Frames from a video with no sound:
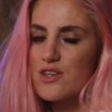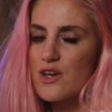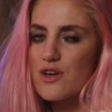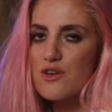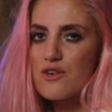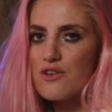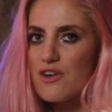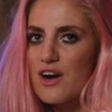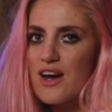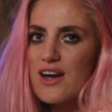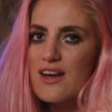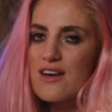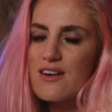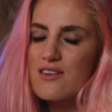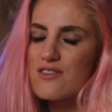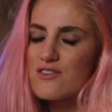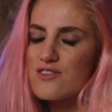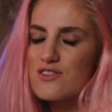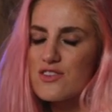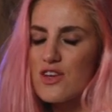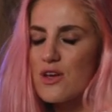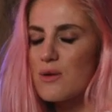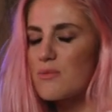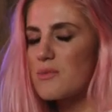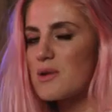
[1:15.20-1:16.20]
great on
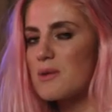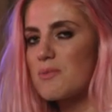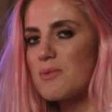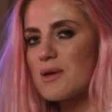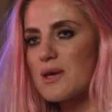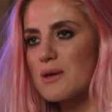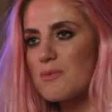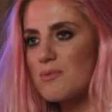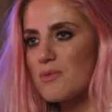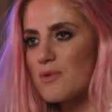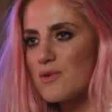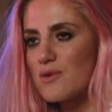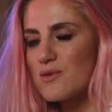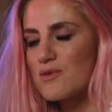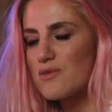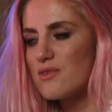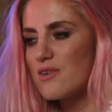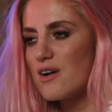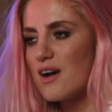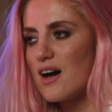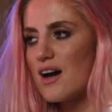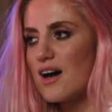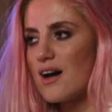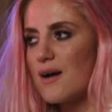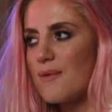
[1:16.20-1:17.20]
so many people.
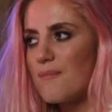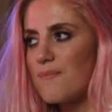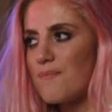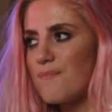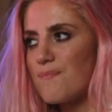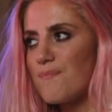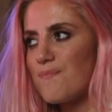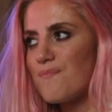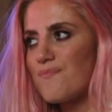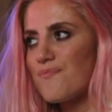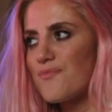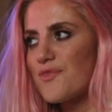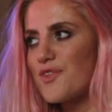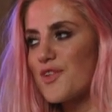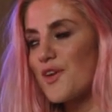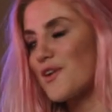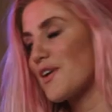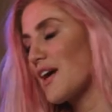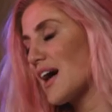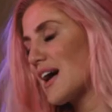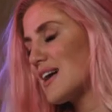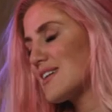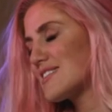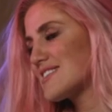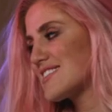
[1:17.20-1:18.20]
So
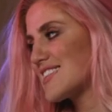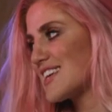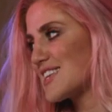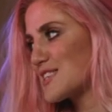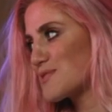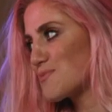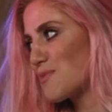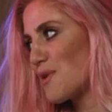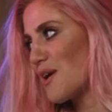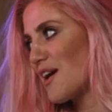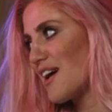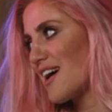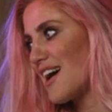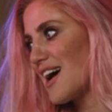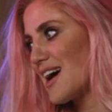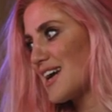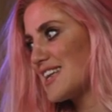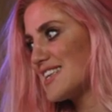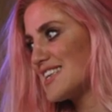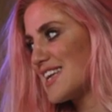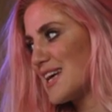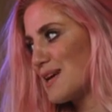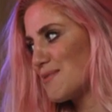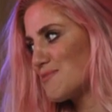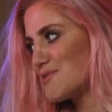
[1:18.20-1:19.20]
that's why I
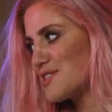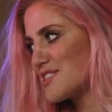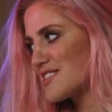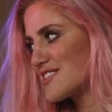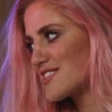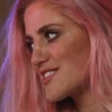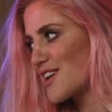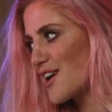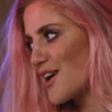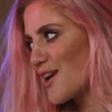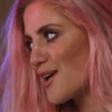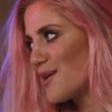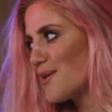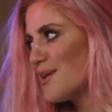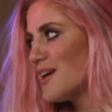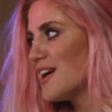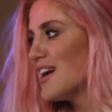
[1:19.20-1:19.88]
named it so.